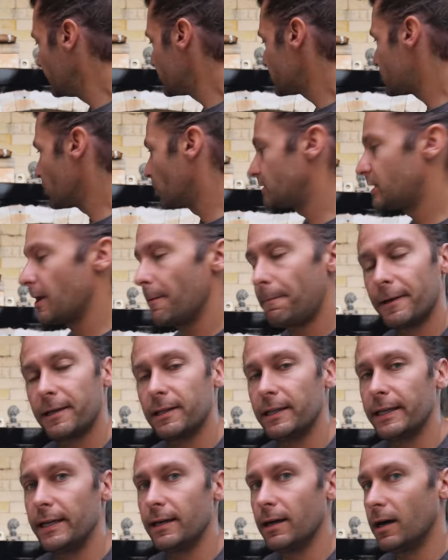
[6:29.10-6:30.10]
So
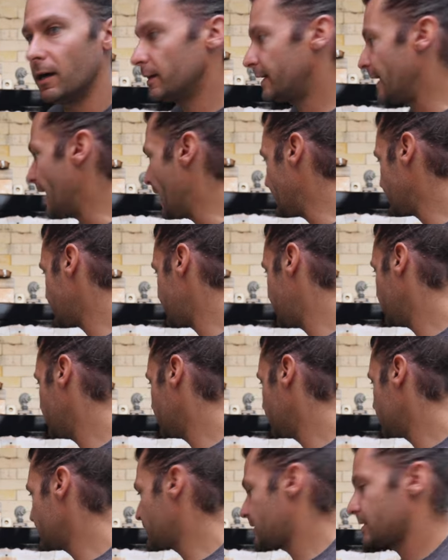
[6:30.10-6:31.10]
typically gas
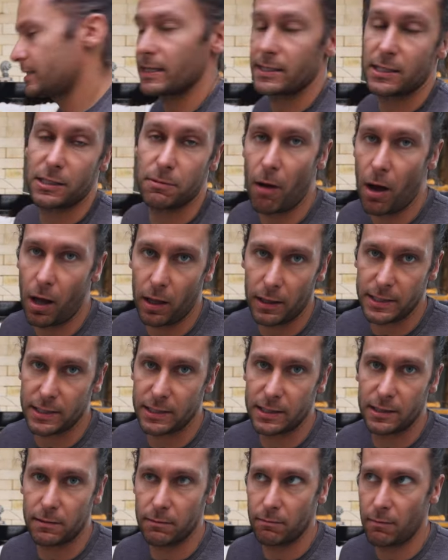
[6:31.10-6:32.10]
kiln, this is as small as
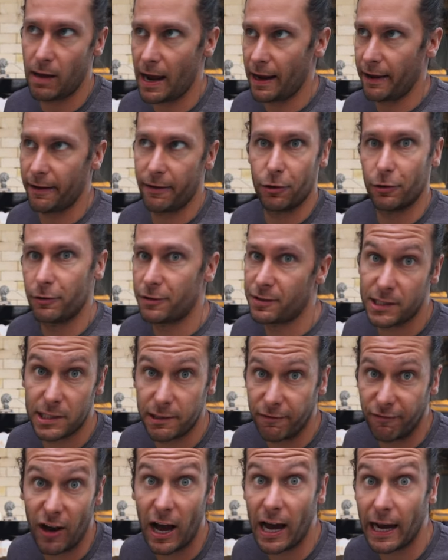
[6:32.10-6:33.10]
I could
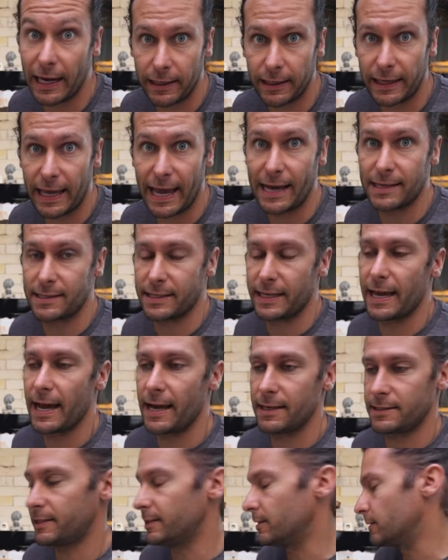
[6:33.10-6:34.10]
find as a
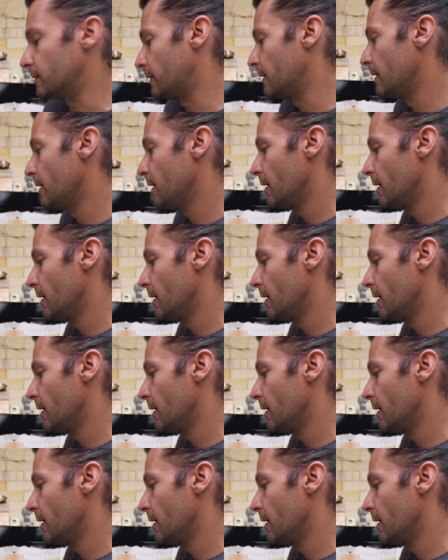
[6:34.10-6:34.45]
gas kiln.